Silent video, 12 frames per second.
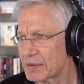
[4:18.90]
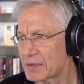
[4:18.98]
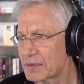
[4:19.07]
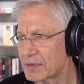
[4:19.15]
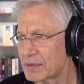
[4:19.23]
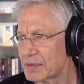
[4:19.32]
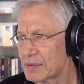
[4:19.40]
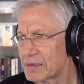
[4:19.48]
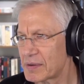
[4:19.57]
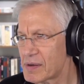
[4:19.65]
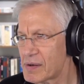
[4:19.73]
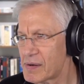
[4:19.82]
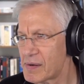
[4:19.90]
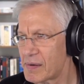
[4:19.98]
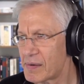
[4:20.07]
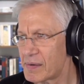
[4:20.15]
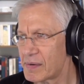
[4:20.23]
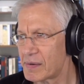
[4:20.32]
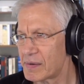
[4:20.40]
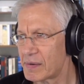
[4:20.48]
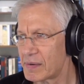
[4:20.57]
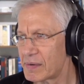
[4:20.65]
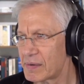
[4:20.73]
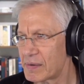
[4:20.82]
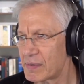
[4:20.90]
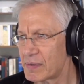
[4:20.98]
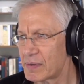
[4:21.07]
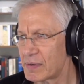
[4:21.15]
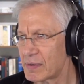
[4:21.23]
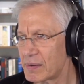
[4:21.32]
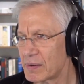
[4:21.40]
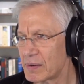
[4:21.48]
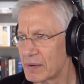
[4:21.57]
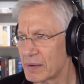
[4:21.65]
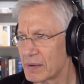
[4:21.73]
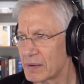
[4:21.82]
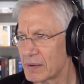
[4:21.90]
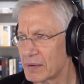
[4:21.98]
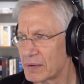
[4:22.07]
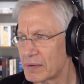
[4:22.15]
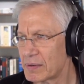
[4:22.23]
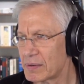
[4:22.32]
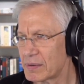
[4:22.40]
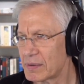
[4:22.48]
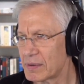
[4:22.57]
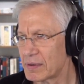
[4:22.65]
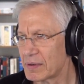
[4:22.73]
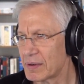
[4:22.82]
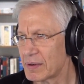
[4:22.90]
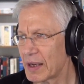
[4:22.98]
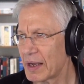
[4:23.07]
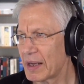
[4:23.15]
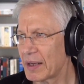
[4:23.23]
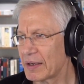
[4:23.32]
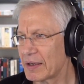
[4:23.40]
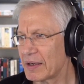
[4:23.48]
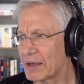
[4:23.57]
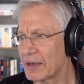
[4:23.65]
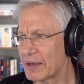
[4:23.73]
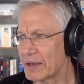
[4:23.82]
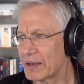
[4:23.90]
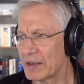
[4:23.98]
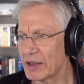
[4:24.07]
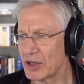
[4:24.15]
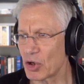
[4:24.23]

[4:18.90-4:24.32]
(no one is talking)